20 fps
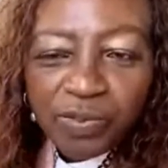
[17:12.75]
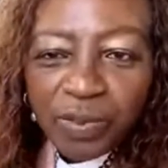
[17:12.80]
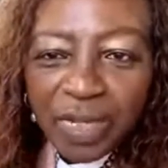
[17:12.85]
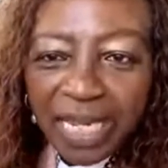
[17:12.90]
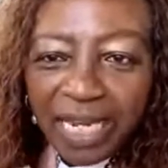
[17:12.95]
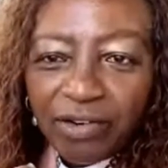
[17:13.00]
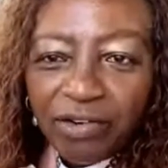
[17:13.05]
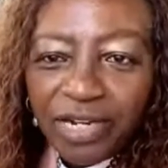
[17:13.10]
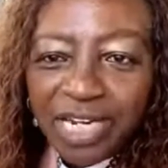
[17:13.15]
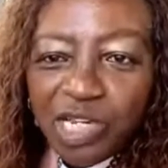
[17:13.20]

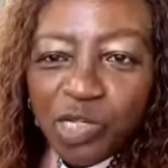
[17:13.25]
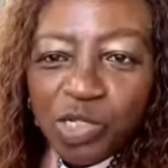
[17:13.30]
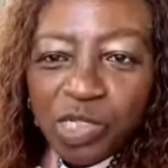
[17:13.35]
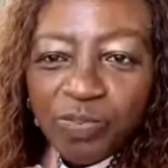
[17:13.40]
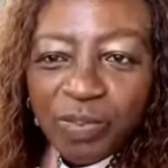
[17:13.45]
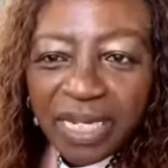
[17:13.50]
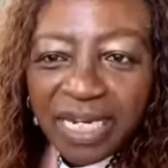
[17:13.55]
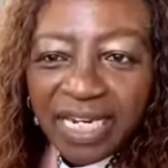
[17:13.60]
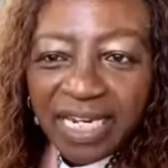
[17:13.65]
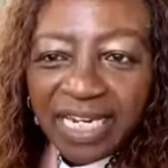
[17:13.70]
area you
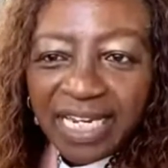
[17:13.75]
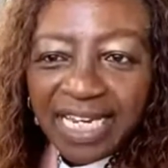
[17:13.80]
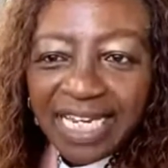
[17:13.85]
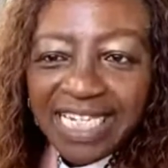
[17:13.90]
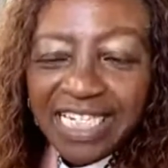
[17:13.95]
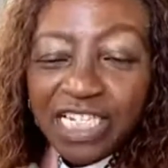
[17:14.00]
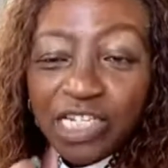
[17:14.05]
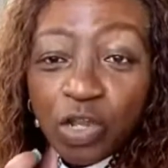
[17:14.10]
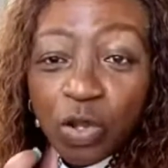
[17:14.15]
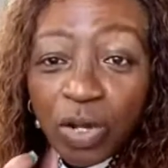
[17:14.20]
spend it
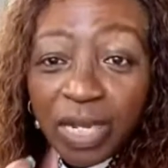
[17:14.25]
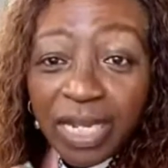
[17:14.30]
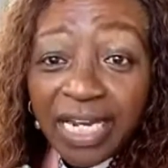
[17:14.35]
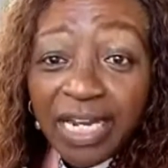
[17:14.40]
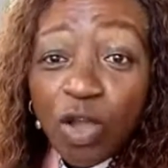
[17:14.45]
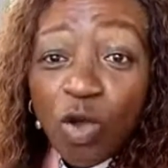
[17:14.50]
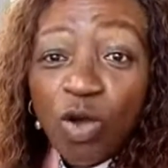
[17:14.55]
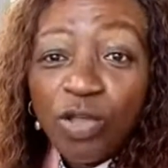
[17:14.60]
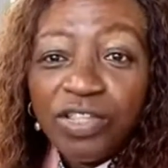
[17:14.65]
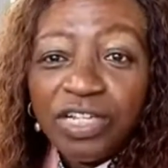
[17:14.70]
in
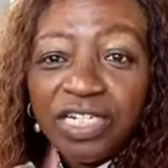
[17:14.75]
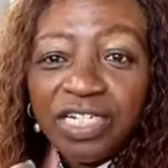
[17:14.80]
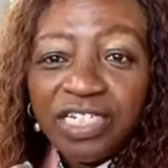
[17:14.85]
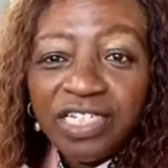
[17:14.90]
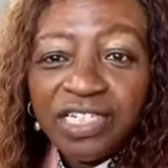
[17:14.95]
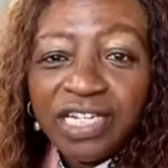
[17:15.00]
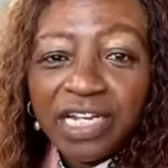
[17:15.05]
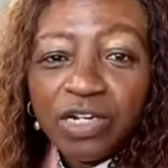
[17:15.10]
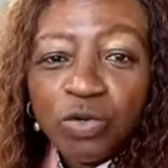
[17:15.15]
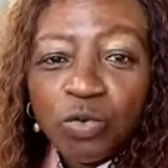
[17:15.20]
order to
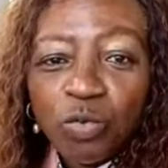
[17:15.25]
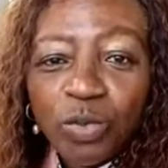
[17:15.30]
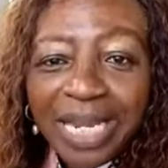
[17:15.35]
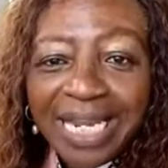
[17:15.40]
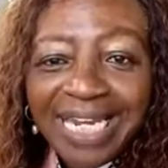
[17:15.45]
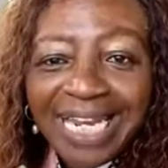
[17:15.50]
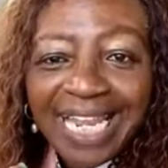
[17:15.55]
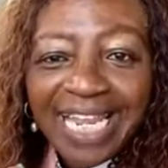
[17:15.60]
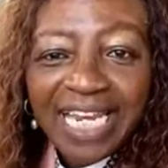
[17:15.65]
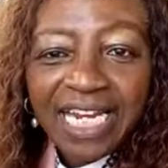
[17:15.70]

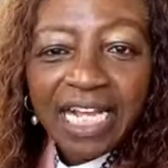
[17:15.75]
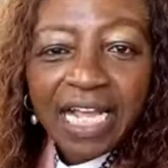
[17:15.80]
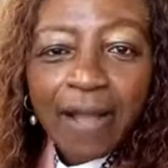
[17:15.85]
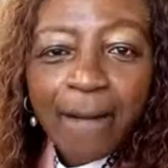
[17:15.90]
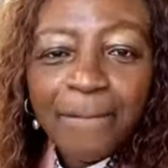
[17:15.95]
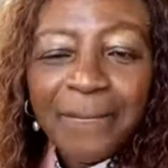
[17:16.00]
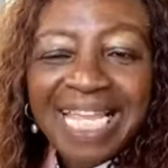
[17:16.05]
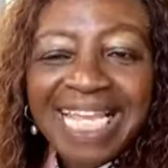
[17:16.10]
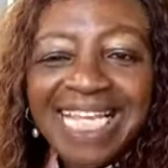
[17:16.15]
generate income